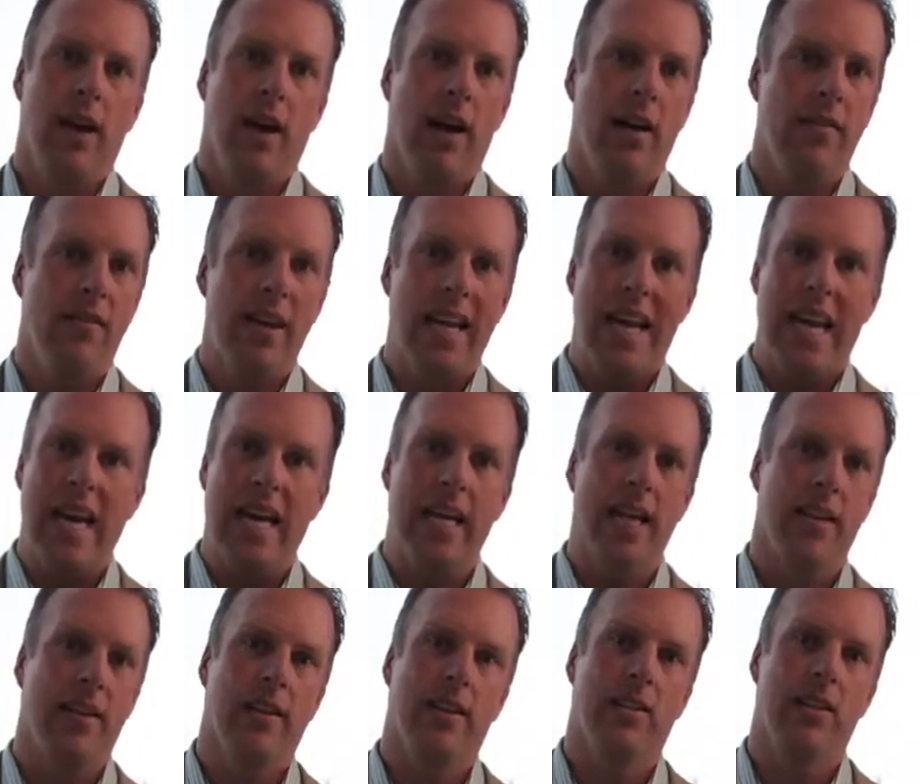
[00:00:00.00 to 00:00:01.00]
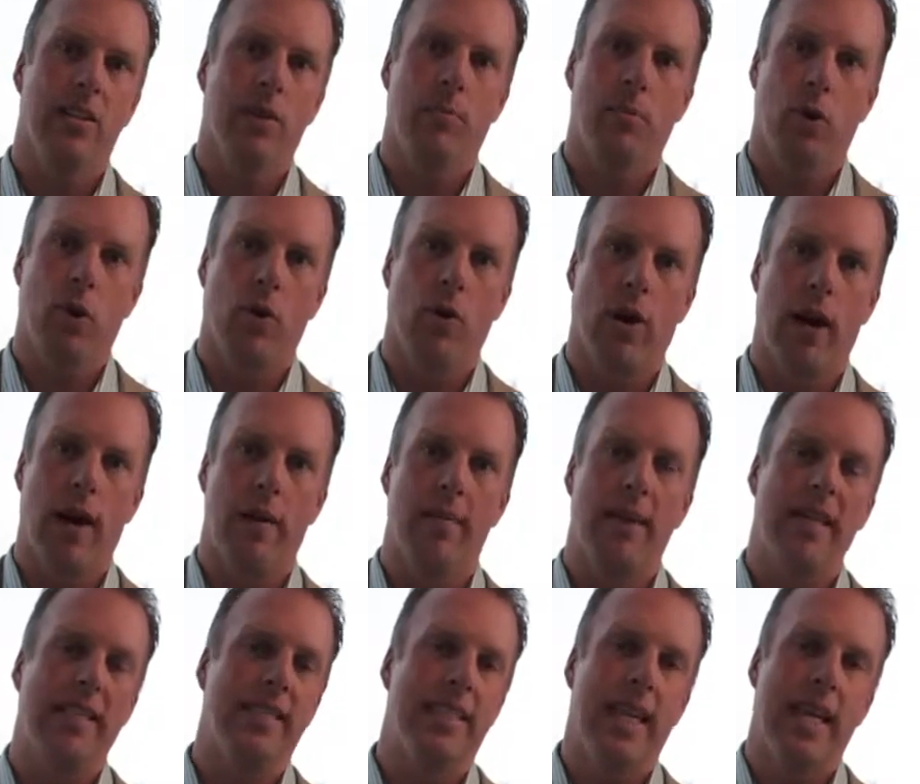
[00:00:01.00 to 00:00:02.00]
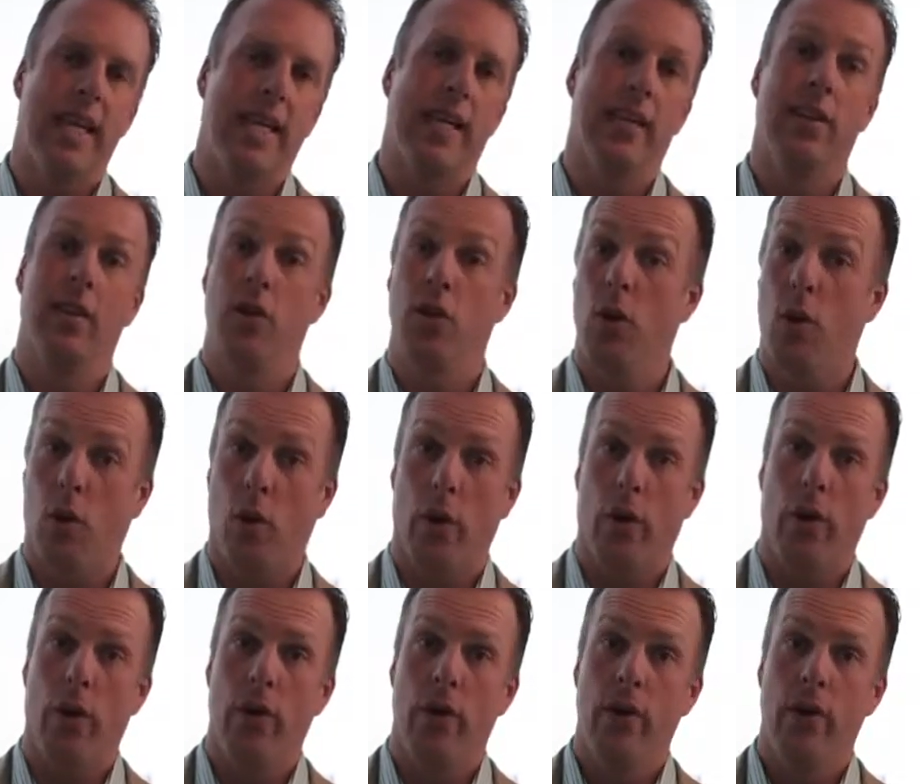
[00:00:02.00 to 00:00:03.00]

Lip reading: of any of this in the program is getting in the door.